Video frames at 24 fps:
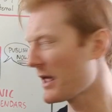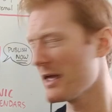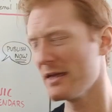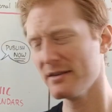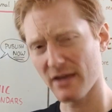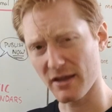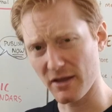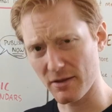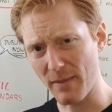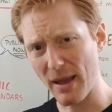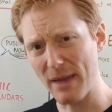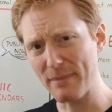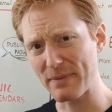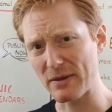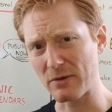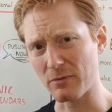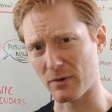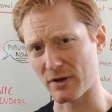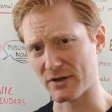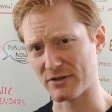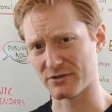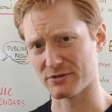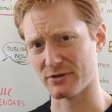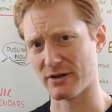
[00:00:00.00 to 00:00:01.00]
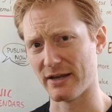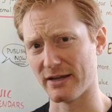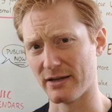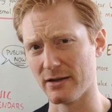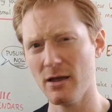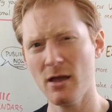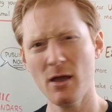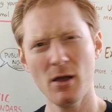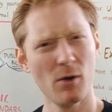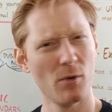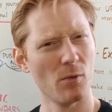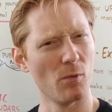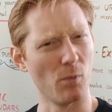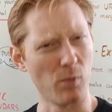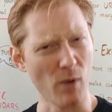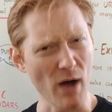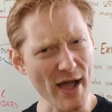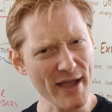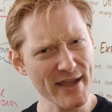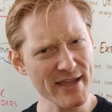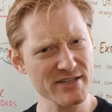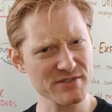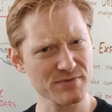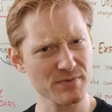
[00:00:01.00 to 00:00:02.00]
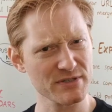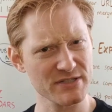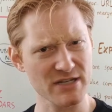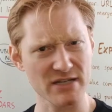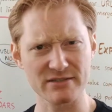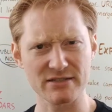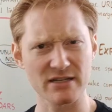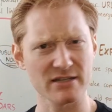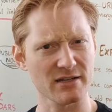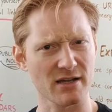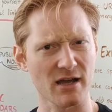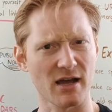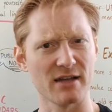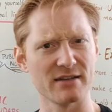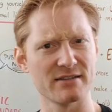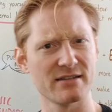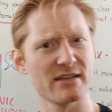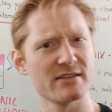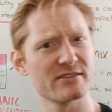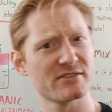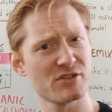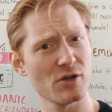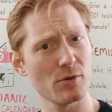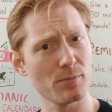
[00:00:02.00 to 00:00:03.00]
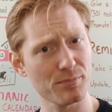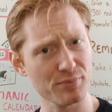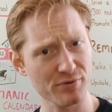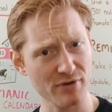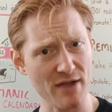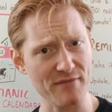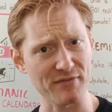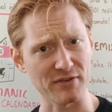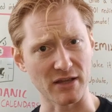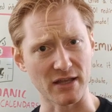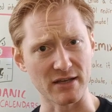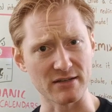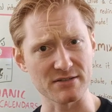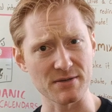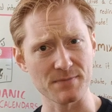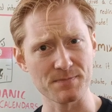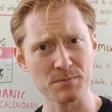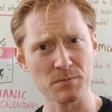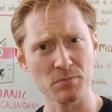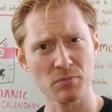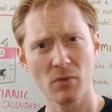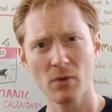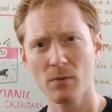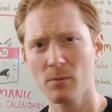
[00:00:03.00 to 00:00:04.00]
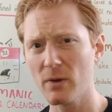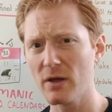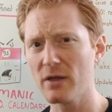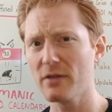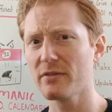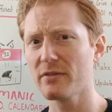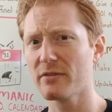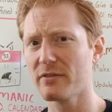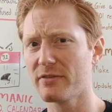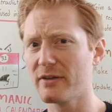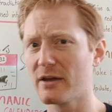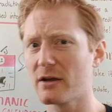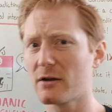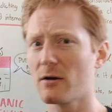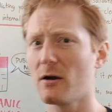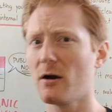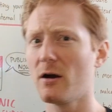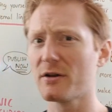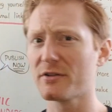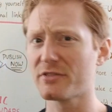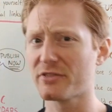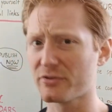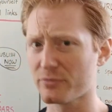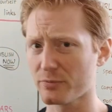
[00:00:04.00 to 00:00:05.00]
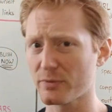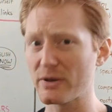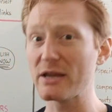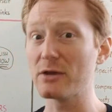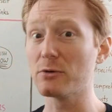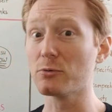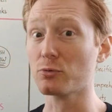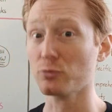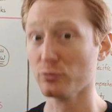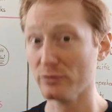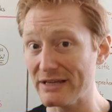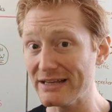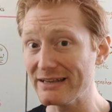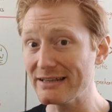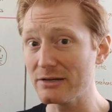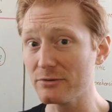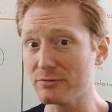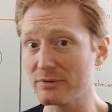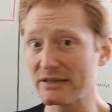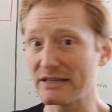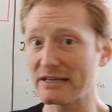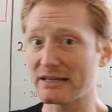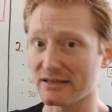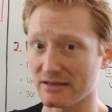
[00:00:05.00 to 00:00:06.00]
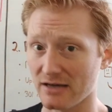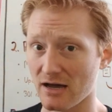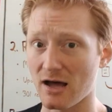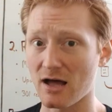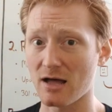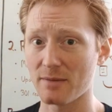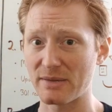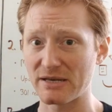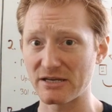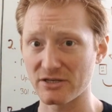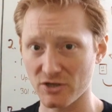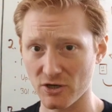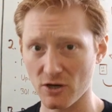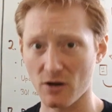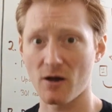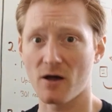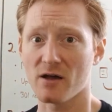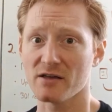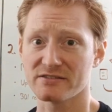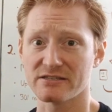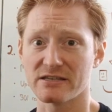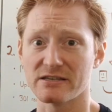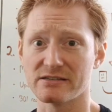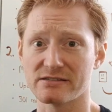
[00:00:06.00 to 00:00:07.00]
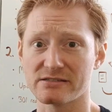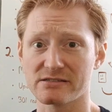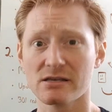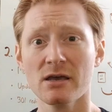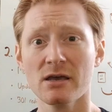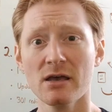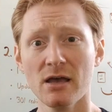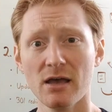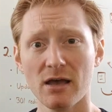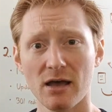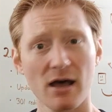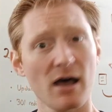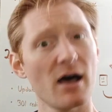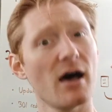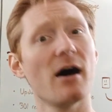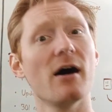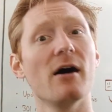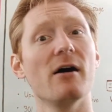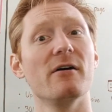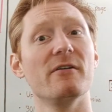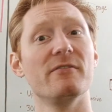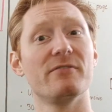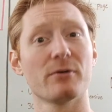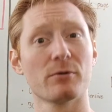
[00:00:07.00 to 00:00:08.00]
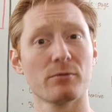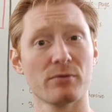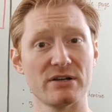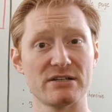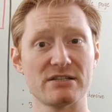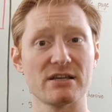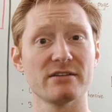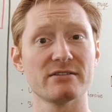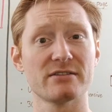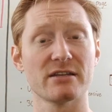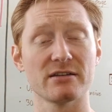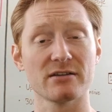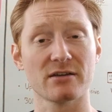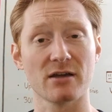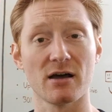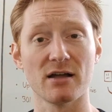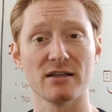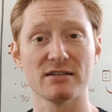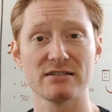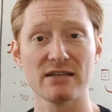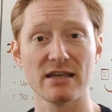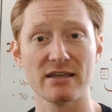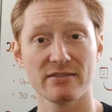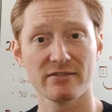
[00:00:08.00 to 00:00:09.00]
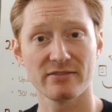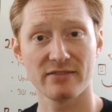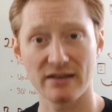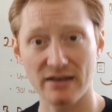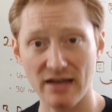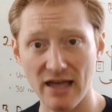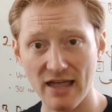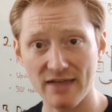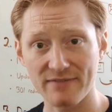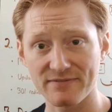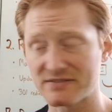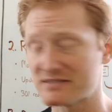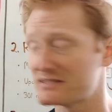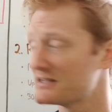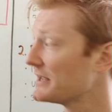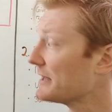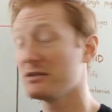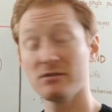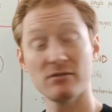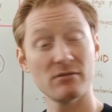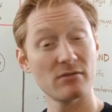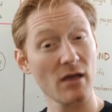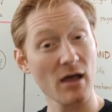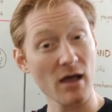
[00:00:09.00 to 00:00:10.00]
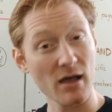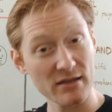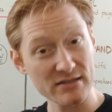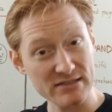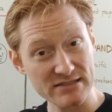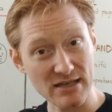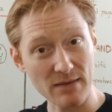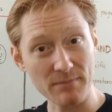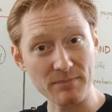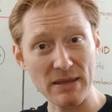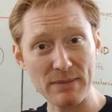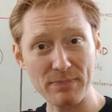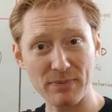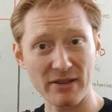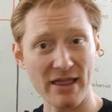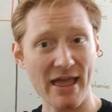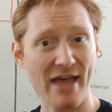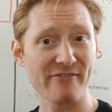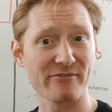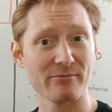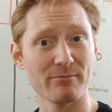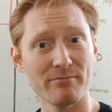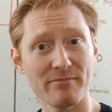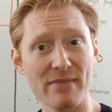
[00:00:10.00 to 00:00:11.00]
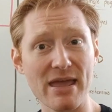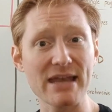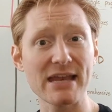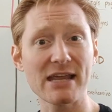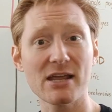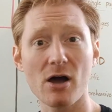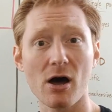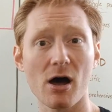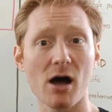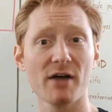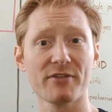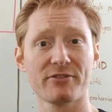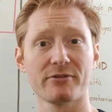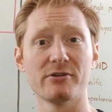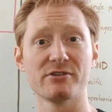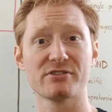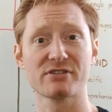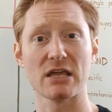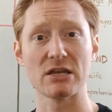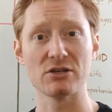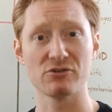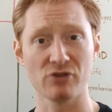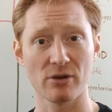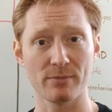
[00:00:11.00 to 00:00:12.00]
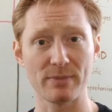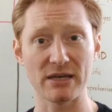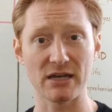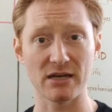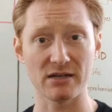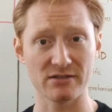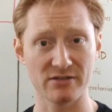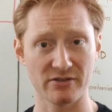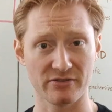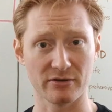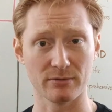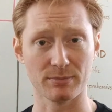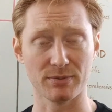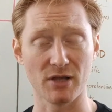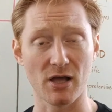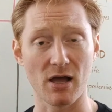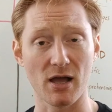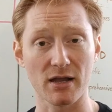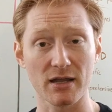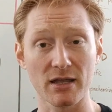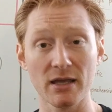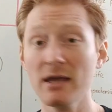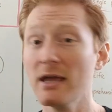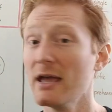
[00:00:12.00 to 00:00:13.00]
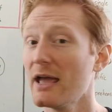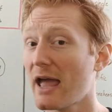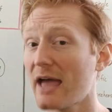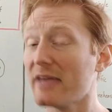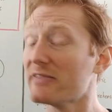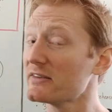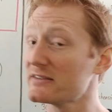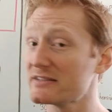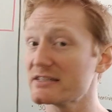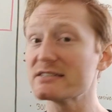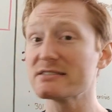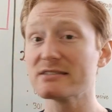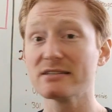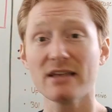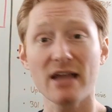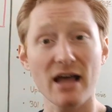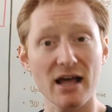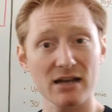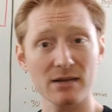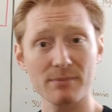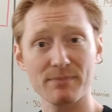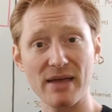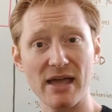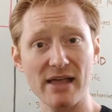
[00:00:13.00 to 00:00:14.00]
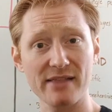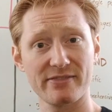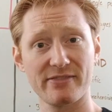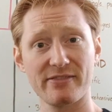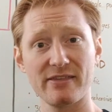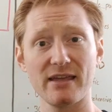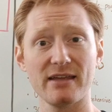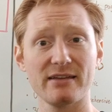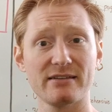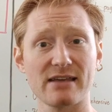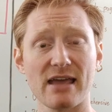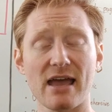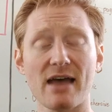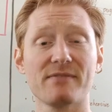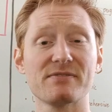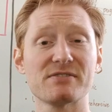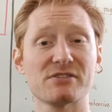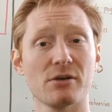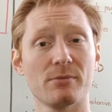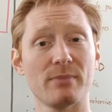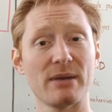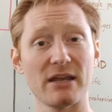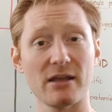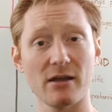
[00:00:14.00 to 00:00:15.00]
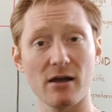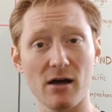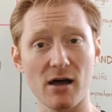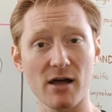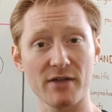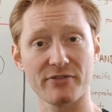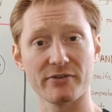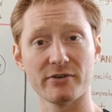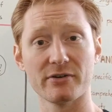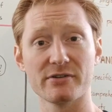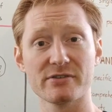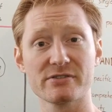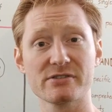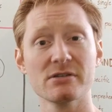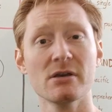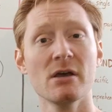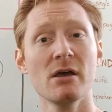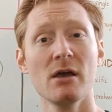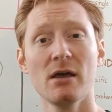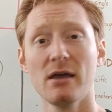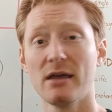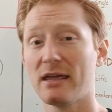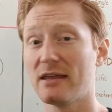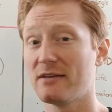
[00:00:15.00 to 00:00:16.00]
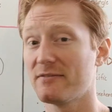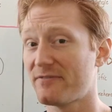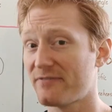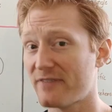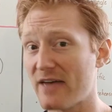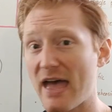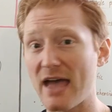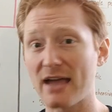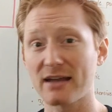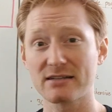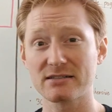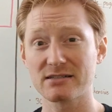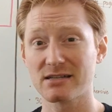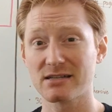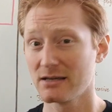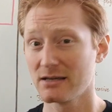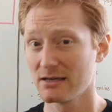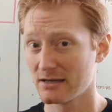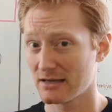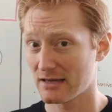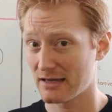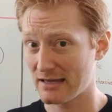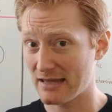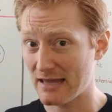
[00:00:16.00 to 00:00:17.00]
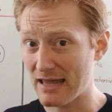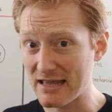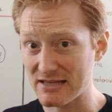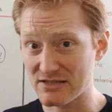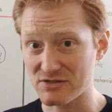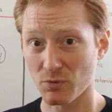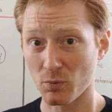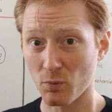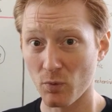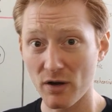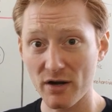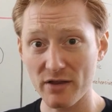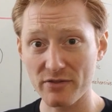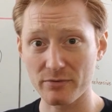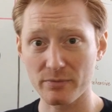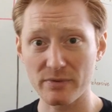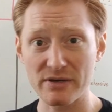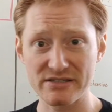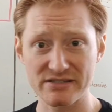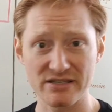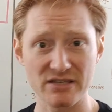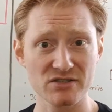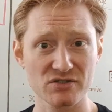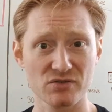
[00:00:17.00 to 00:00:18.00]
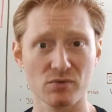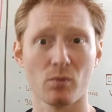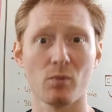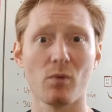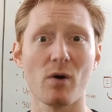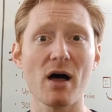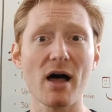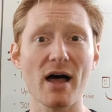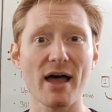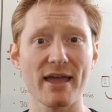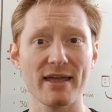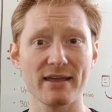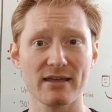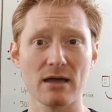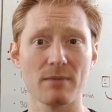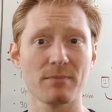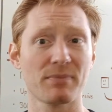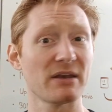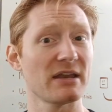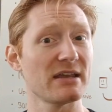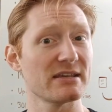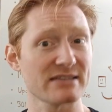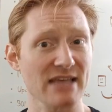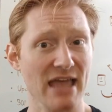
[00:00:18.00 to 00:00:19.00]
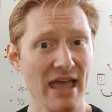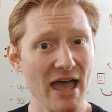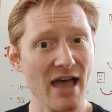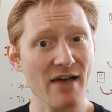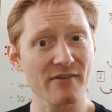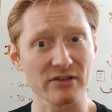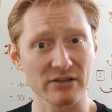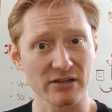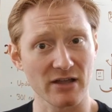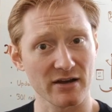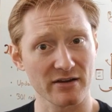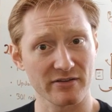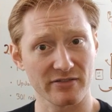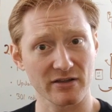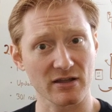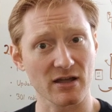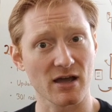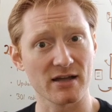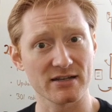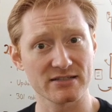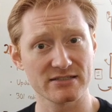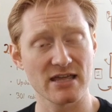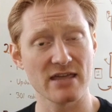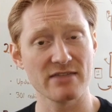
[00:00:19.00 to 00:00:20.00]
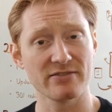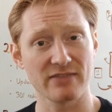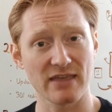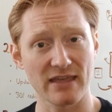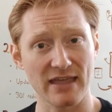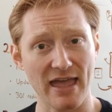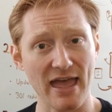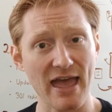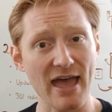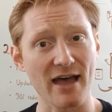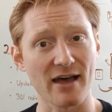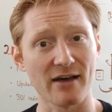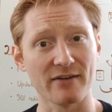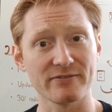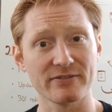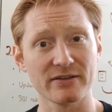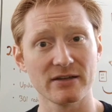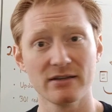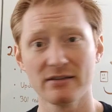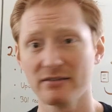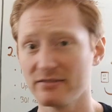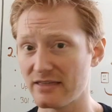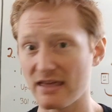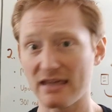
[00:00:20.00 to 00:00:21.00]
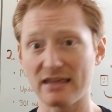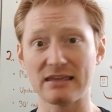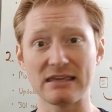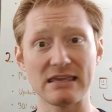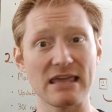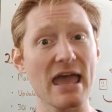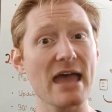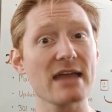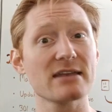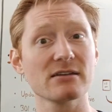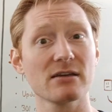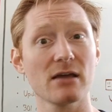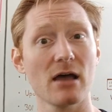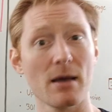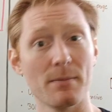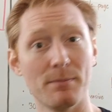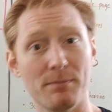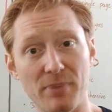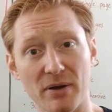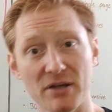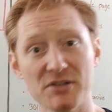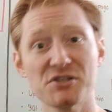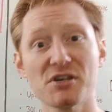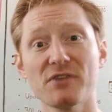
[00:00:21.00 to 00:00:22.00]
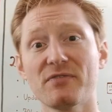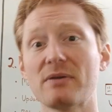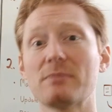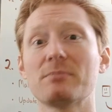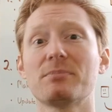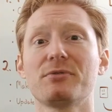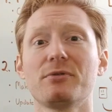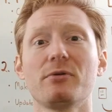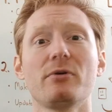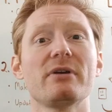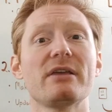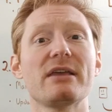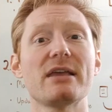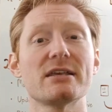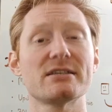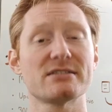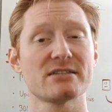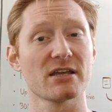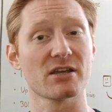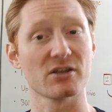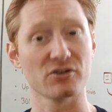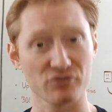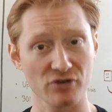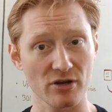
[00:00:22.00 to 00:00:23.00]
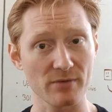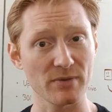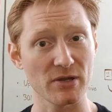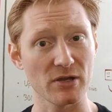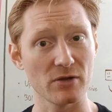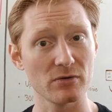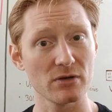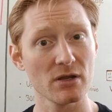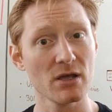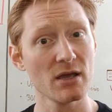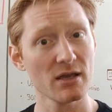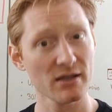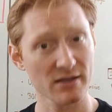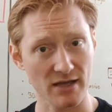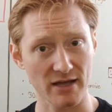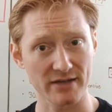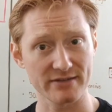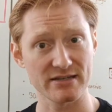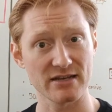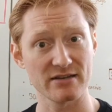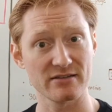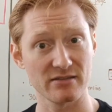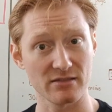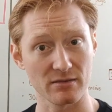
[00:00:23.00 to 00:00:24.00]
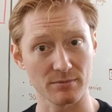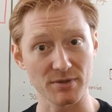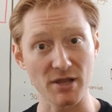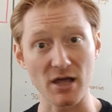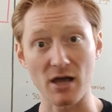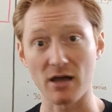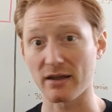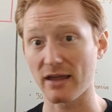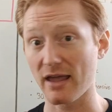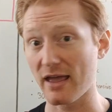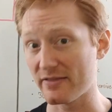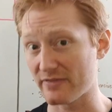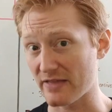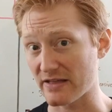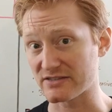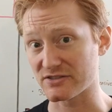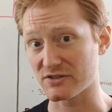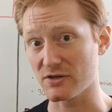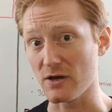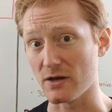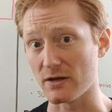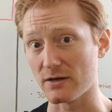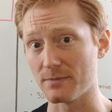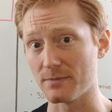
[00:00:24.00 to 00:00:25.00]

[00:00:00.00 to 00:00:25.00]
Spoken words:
Now you might be wondering, why is redundant content so prevalent? Well, there are 3 really common causes of redundant content that I've seen. Some people have many authors contributing to their blog, and this is not a bad thing to have so many authors. In fact, it's one of the reasons why companies have a lot of the content they have. They get a bunch of employees to contribute content to the blog, and that's good.